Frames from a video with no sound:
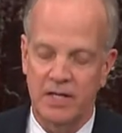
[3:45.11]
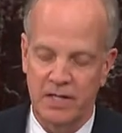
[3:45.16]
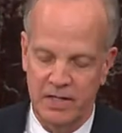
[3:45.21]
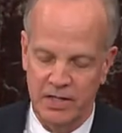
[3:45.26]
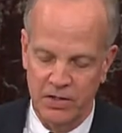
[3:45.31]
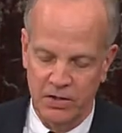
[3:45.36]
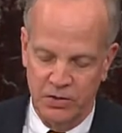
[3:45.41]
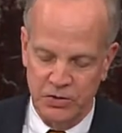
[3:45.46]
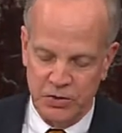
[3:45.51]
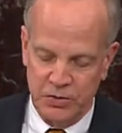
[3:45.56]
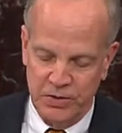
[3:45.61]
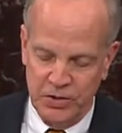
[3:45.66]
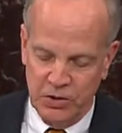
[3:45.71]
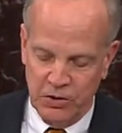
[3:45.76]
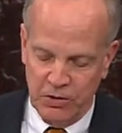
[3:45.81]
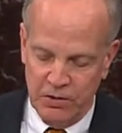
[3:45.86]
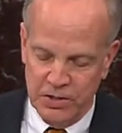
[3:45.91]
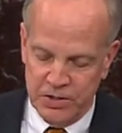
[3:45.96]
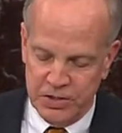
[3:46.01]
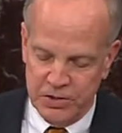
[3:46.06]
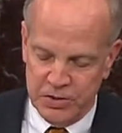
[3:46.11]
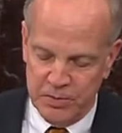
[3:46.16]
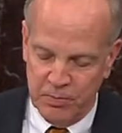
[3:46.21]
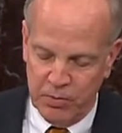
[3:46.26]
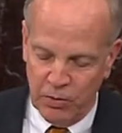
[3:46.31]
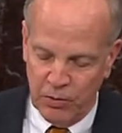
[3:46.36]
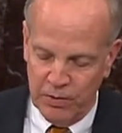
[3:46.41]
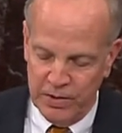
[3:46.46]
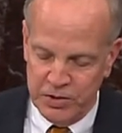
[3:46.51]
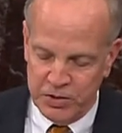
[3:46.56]
He also encouraged his
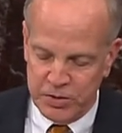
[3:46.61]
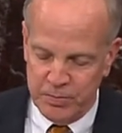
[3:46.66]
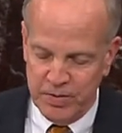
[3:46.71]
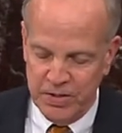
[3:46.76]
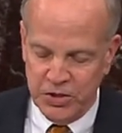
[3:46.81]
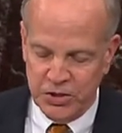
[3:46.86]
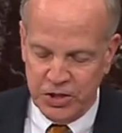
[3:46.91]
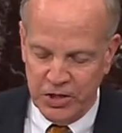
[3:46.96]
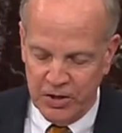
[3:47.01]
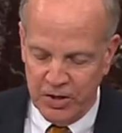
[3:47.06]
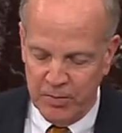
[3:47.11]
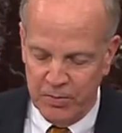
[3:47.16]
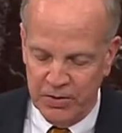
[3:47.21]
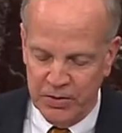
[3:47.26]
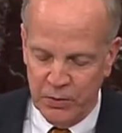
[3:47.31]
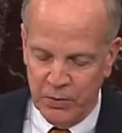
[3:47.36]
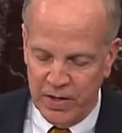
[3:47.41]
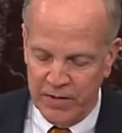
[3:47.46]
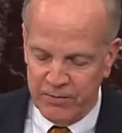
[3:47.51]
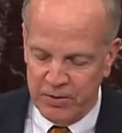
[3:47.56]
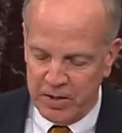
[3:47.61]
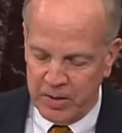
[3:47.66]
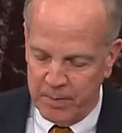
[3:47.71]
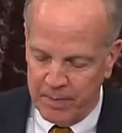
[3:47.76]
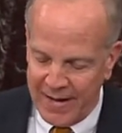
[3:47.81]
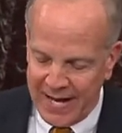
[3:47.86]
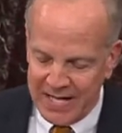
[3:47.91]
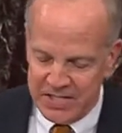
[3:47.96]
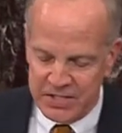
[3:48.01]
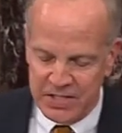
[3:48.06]
employees to be charitable in whatever
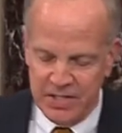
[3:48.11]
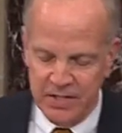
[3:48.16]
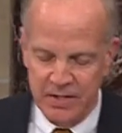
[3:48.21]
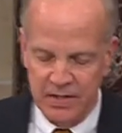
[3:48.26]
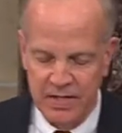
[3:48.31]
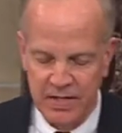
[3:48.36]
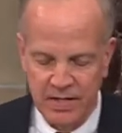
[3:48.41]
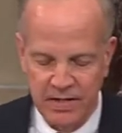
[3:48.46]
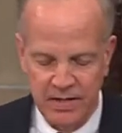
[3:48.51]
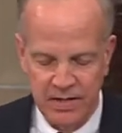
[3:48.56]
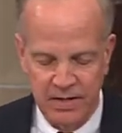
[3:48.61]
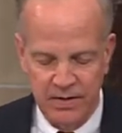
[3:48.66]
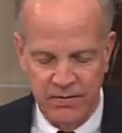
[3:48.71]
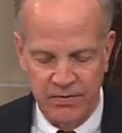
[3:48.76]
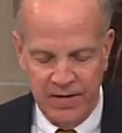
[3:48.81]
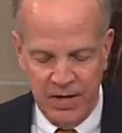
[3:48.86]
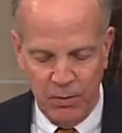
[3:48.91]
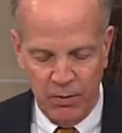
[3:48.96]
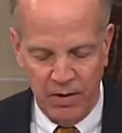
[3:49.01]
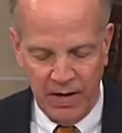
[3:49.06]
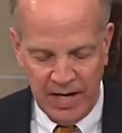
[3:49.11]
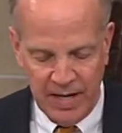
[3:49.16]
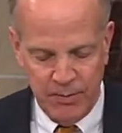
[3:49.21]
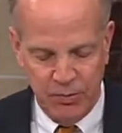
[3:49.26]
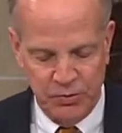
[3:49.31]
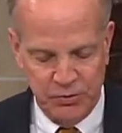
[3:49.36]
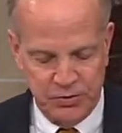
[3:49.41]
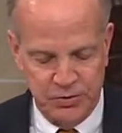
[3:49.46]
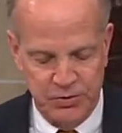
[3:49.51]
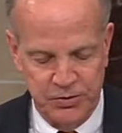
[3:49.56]
capacity they were
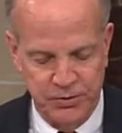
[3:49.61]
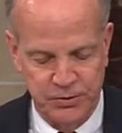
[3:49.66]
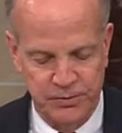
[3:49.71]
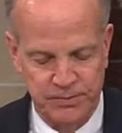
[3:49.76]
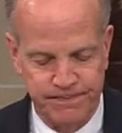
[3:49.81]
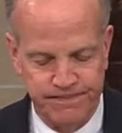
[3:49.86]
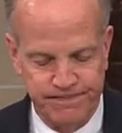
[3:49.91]
able to do.